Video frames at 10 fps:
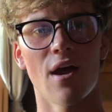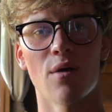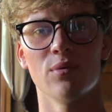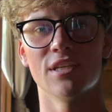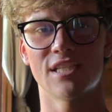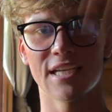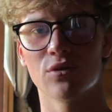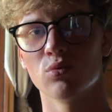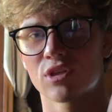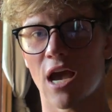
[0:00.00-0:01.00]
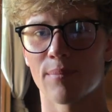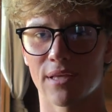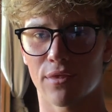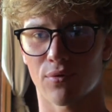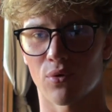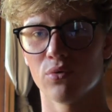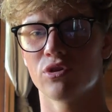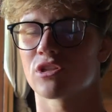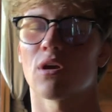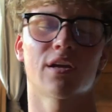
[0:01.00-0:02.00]
with the signals coming through,
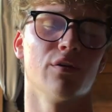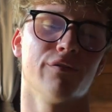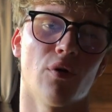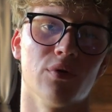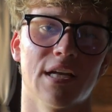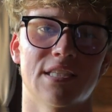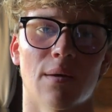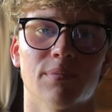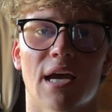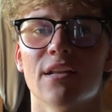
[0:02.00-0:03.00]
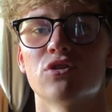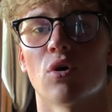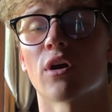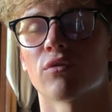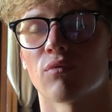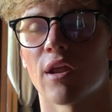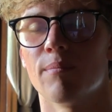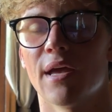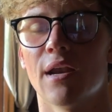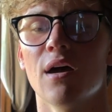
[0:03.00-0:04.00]
just like your phone gets updated so it can
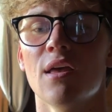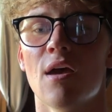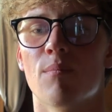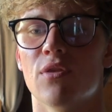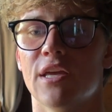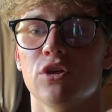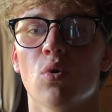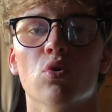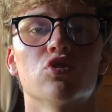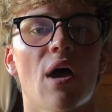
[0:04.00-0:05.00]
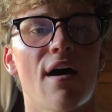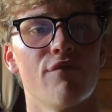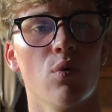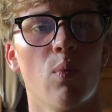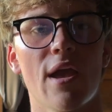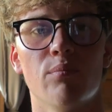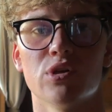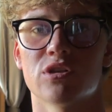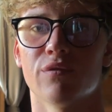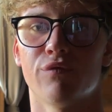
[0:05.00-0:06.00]
run better. But then you also have the web,
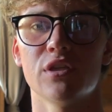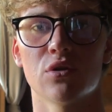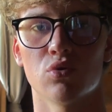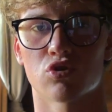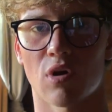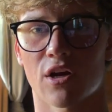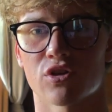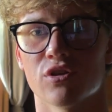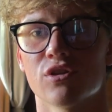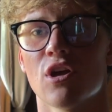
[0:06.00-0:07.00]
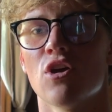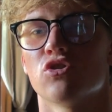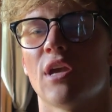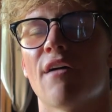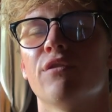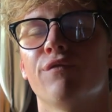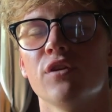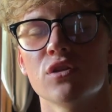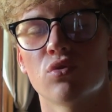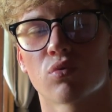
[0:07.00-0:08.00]
which is the physical structures. So you have the
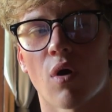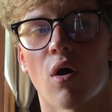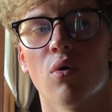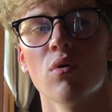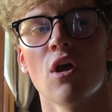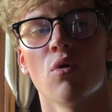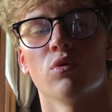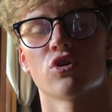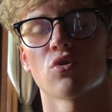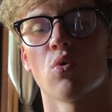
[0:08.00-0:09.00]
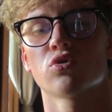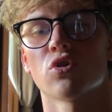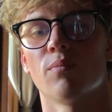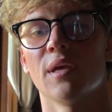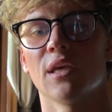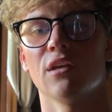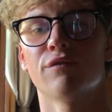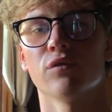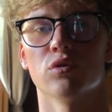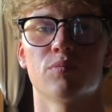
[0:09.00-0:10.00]
physical role, which is also being
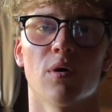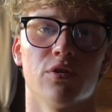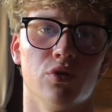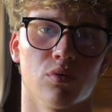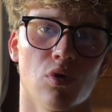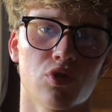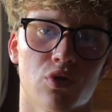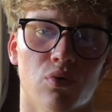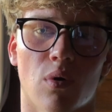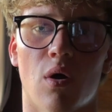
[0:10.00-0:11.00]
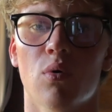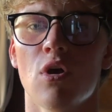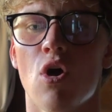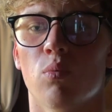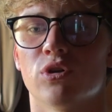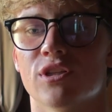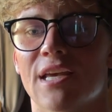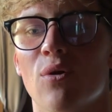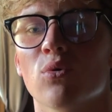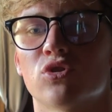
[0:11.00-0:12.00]
influenced by the neurological role, which is
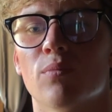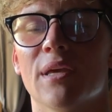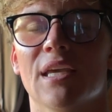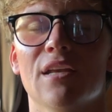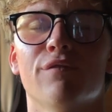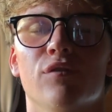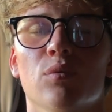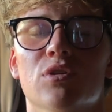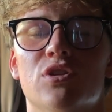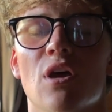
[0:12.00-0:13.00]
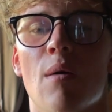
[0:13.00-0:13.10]
then also being influenced